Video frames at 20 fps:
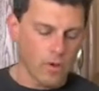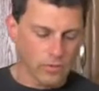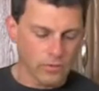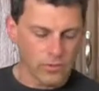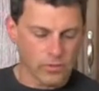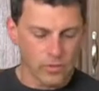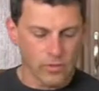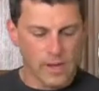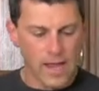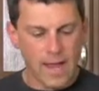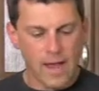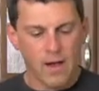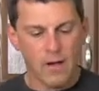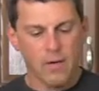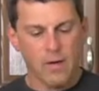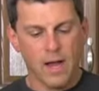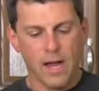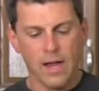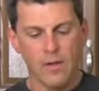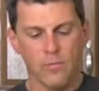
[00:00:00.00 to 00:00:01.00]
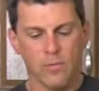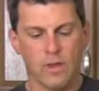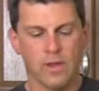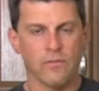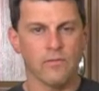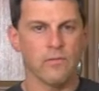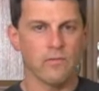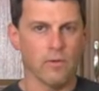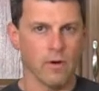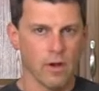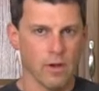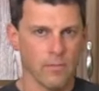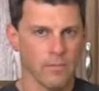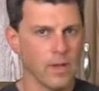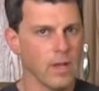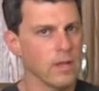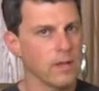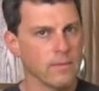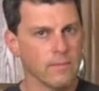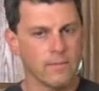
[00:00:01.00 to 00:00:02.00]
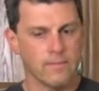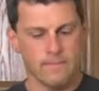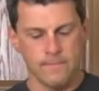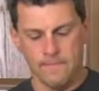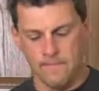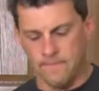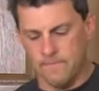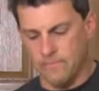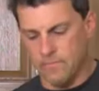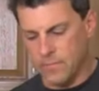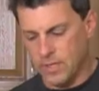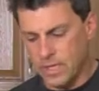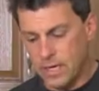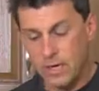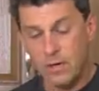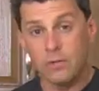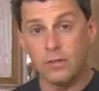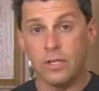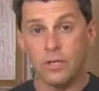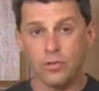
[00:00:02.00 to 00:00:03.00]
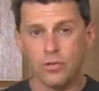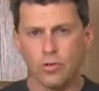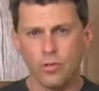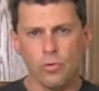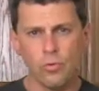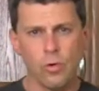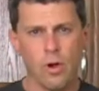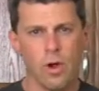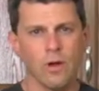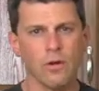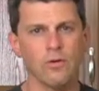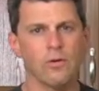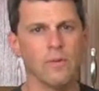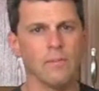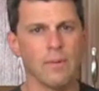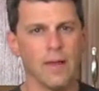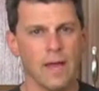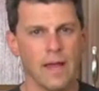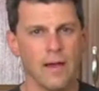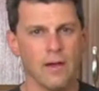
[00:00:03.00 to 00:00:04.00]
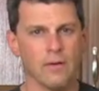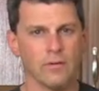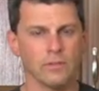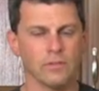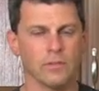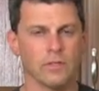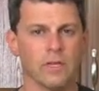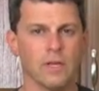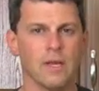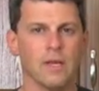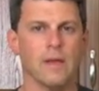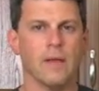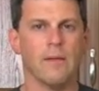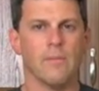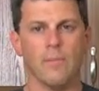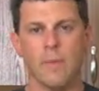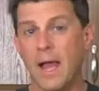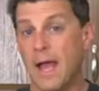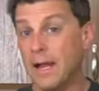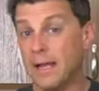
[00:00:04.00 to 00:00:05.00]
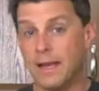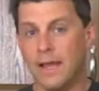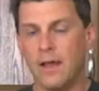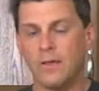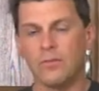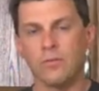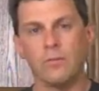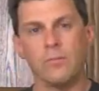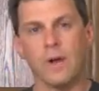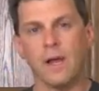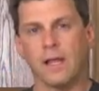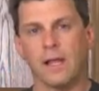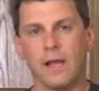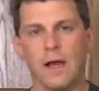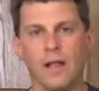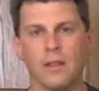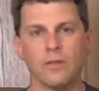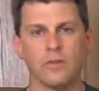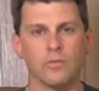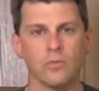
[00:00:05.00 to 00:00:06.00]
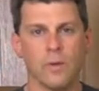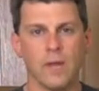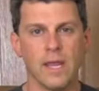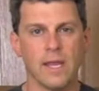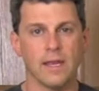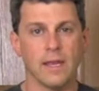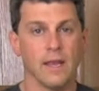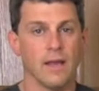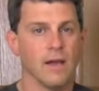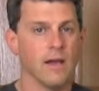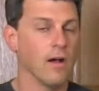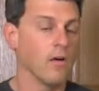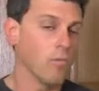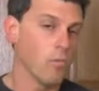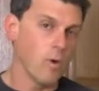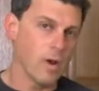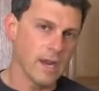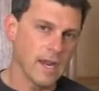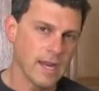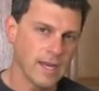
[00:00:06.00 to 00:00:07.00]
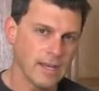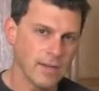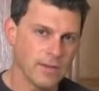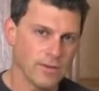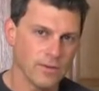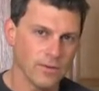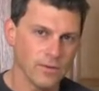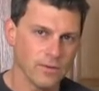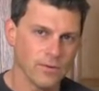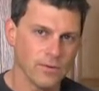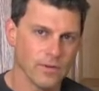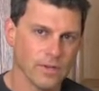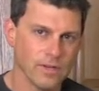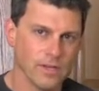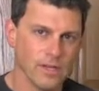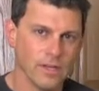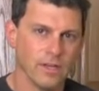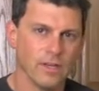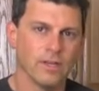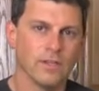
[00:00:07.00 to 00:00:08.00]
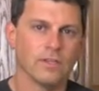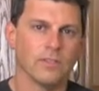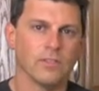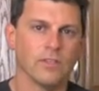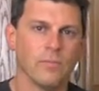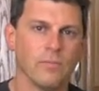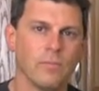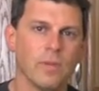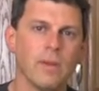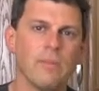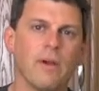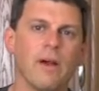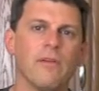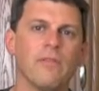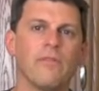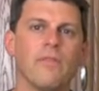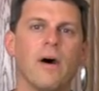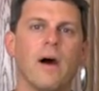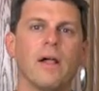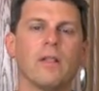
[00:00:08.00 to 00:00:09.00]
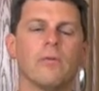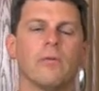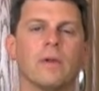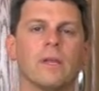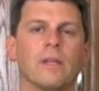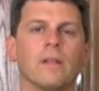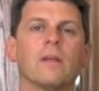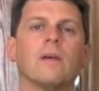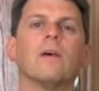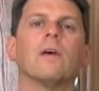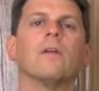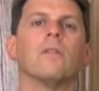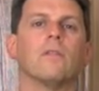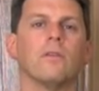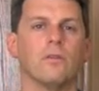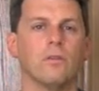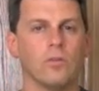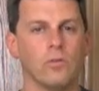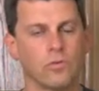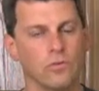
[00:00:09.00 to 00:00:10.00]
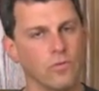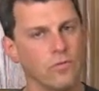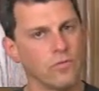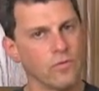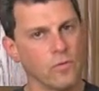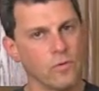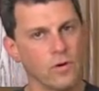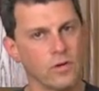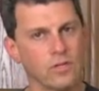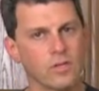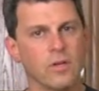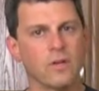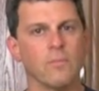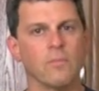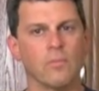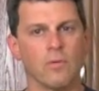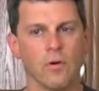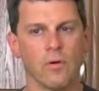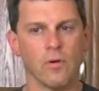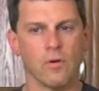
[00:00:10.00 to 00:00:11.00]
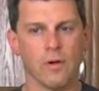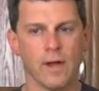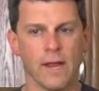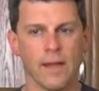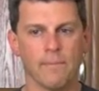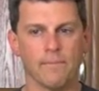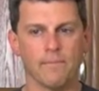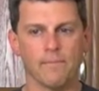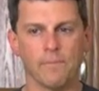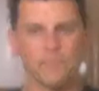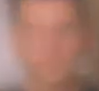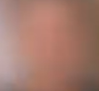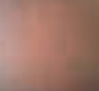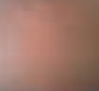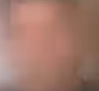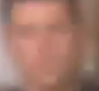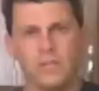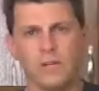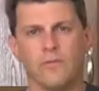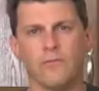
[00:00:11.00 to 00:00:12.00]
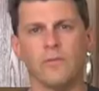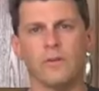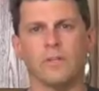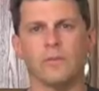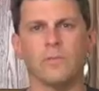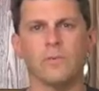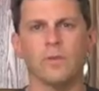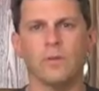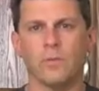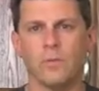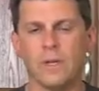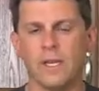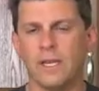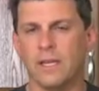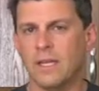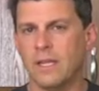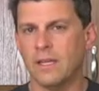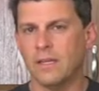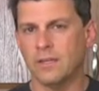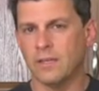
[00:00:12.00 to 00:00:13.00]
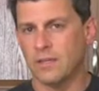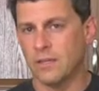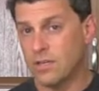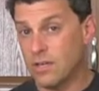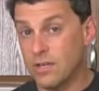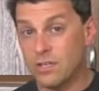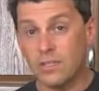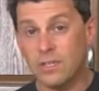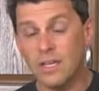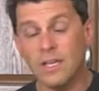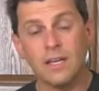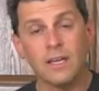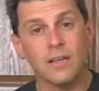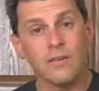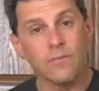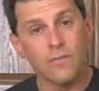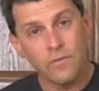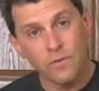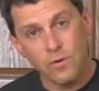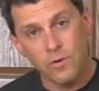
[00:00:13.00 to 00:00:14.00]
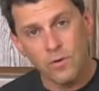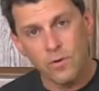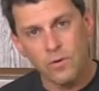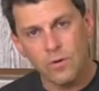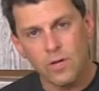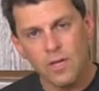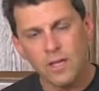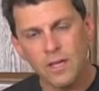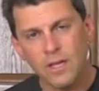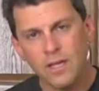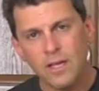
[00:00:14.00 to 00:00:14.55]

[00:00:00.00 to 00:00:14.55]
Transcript: also how I went from nearly 200 pounds back down to my college weight of 182 simply by following the Nutriforce program. There's a difference between just eating food